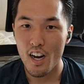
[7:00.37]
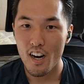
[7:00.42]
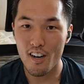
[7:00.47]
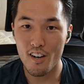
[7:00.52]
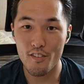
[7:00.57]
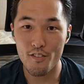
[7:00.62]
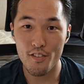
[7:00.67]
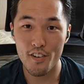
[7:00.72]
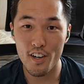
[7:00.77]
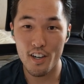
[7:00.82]

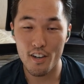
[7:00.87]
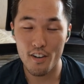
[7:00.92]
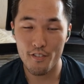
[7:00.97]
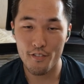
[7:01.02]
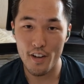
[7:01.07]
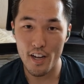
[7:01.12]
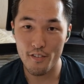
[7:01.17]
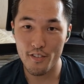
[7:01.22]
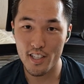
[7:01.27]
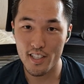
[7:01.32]
Our
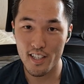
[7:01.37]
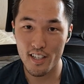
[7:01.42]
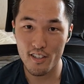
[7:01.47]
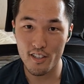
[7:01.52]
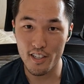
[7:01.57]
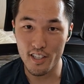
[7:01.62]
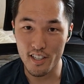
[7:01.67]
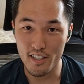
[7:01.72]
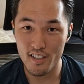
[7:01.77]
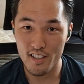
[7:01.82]
favorite
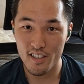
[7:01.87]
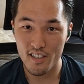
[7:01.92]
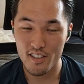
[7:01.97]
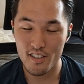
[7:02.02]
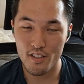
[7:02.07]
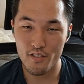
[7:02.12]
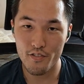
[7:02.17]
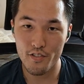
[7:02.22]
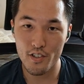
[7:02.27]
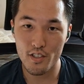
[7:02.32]
Terrian.
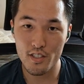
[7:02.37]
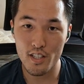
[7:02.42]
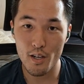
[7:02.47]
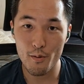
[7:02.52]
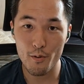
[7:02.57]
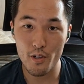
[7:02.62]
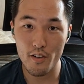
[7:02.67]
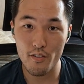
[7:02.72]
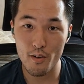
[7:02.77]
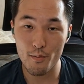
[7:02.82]
The first
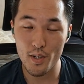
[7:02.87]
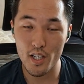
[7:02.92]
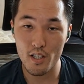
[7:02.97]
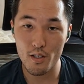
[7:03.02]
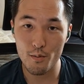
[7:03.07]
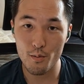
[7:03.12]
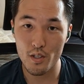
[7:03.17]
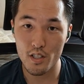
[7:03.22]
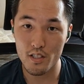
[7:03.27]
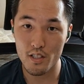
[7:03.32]
time we ever met
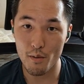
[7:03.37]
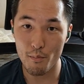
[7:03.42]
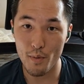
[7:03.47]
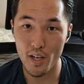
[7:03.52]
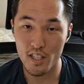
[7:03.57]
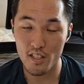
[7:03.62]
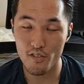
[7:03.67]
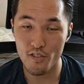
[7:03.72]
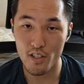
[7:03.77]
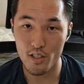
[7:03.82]
him was in
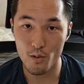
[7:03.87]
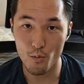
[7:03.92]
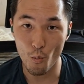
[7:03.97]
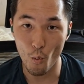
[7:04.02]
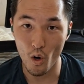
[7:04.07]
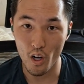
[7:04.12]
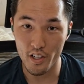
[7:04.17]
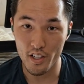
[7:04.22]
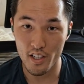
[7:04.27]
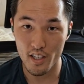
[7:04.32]
Mass Effect
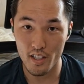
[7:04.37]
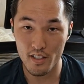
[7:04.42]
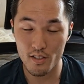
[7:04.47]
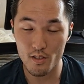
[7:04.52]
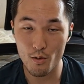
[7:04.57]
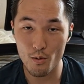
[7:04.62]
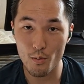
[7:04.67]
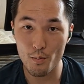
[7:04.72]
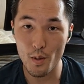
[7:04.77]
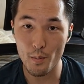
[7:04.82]
1. I
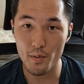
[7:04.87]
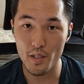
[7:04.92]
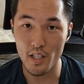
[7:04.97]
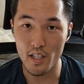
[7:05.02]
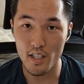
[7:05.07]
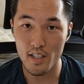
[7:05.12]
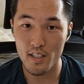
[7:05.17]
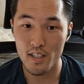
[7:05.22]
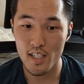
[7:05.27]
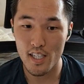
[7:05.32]
still remember
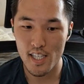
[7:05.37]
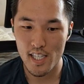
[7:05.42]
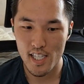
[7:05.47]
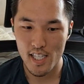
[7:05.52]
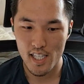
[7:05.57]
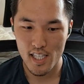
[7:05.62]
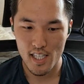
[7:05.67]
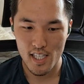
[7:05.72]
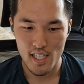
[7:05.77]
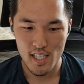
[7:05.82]
that.
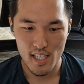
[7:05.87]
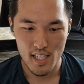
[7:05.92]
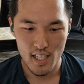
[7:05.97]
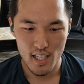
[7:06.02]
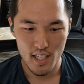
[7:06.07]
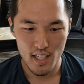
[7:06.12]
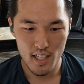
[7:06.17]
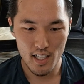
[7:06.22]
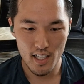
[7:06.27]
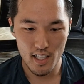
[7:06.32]

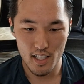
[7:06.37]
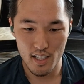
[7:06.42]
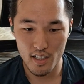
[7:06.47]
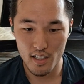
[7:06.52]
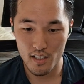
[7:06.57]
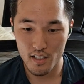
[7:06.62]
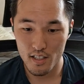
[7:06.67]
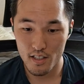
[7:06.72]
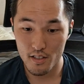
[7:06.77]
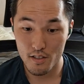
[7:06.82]

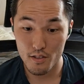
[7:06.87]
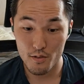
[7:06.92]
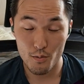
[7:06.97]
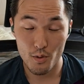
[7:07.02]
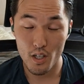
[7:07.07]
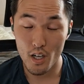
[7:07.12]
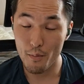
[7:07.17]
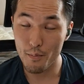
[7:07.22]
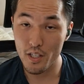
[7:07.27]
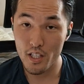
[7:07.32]
And,
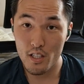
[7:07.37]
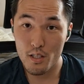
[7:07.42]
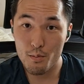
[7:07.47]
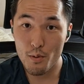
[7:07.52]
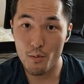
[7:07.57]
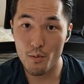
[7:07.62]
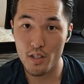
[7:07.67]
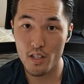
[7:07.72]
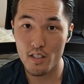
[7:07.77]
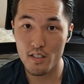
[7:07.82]
he's
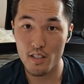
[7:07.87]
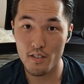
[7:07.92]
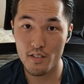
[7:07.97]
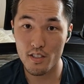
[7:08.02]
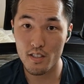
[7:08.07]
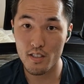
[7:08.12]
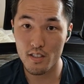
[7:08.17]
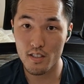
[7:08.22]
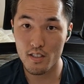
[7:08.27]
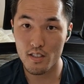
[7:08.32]
been with us ever
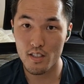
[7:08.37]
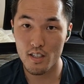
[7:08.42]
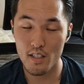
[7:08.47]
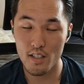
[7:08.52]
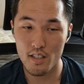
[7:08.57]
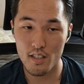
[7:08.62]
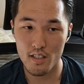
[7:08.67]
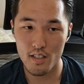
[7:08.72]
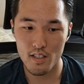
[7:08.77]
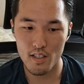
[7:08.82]
since.
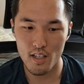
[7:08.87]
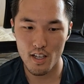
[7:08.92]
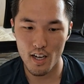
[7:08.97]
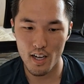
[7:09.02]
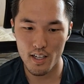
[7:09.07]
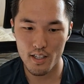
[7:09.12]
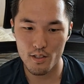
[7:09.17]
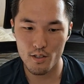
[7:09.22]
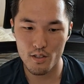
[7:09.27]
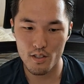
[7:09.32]

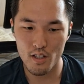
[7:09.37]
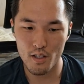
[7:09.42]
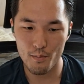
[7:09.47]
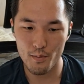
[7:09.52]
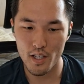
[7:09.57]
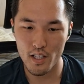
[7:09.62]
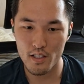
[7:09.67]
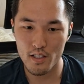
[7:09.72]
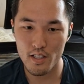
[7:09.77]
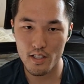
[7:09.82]
I used
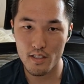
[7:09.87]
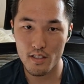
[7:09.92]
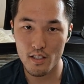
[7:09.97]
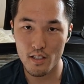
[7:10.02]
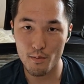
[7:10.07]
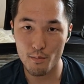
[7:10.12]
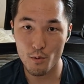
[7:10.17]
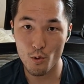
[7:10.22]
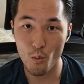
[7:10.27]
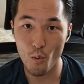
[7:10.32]
him at least
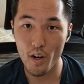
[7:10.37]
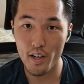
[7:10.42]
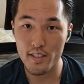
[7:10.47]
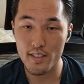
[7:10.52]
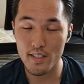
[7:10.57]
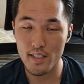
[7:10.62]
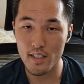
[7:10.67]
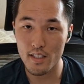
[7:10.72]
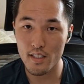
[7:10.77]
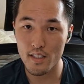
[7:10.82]

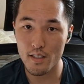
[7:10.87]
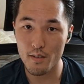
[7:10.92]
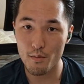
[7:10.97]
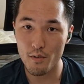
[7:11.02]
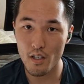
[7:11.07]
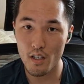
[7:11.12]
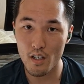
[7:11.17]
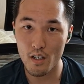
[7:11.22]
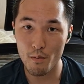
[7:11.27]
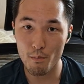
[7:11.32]
twice in
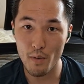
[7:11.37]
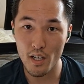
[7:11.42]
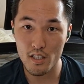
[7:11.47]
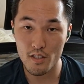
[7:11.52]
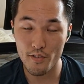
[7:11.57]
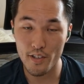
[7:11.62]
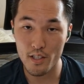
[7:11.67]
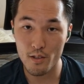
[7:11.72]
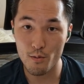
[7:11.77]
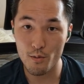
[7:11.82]

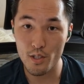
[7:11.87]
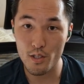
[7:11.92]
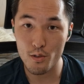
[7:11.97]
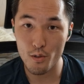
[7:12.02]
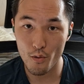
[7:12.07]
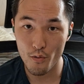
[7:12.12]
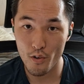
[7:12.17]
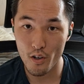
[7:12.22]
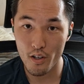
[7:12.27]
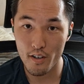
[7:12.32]
Mass Effect 3
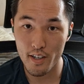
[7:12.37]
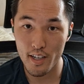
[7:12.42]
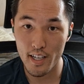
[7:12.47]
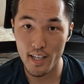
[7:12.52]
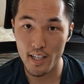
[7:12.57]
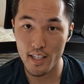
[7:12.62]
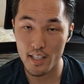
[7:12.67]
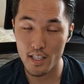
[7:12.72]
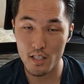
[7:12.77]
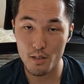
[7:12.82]
so far,
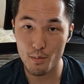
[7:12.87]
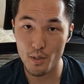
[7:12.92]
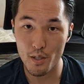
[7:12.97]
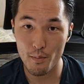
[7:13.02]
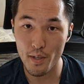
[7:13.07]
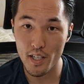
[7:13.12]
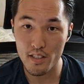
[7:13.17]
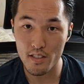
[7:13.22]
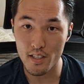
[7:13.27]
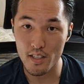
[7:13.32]
and he's been
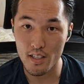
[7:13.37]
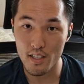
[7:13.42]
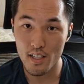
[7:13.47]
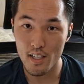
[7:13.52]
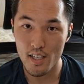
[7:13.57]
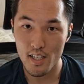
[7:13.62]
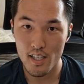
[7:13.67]
amazing.